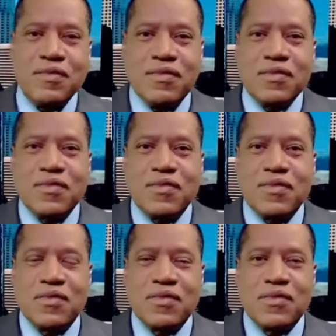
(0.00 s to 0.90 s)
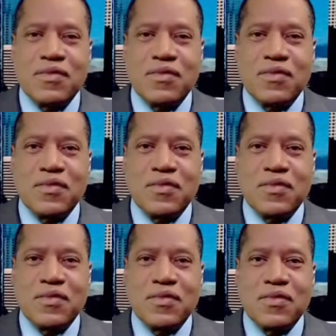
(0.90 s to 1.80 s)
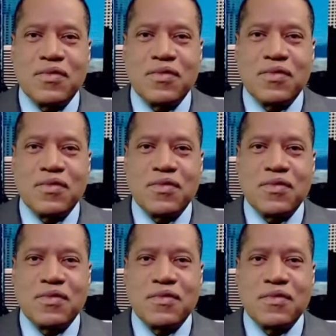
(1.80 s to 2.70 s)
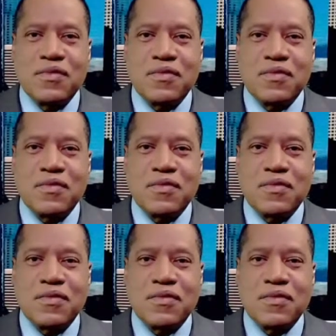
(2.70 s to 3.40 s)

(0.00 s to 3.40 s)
(silent)